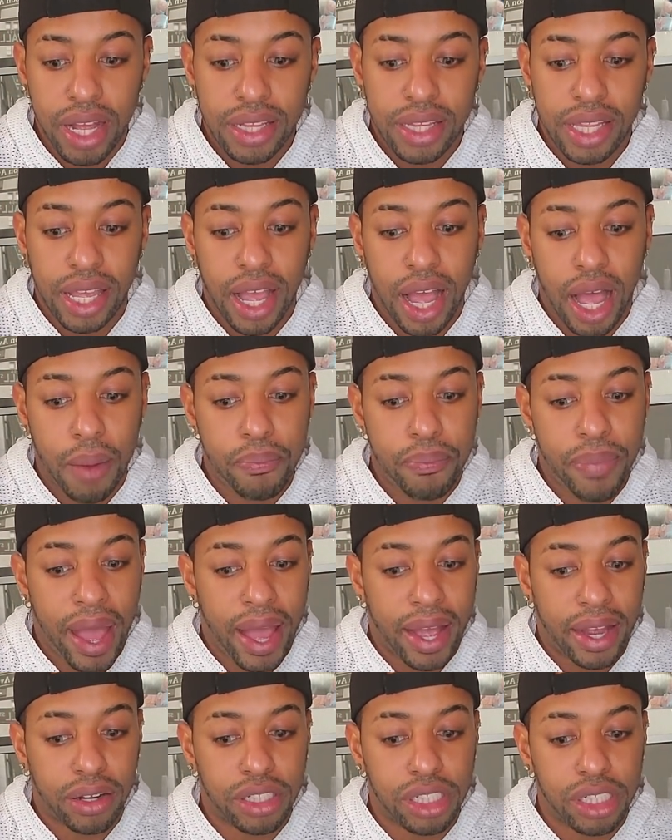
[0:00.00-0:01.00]
They hop
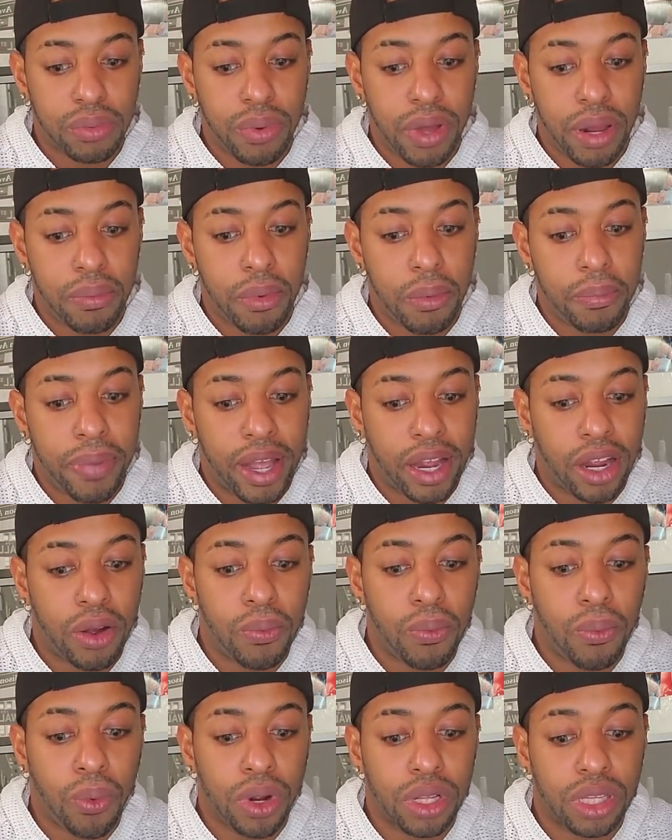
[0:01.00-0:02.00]
back to when Rebecca
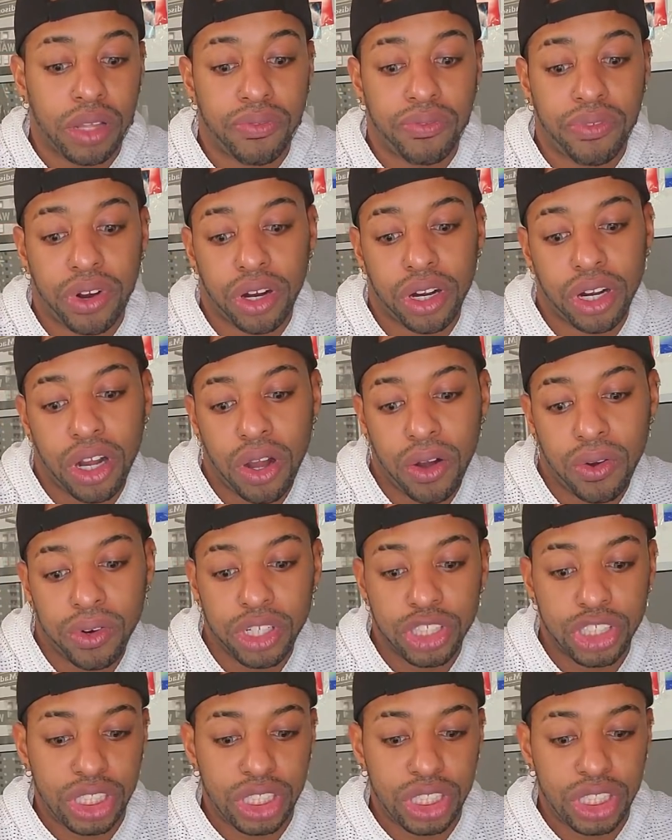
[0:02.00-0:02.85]
wore the fur coat.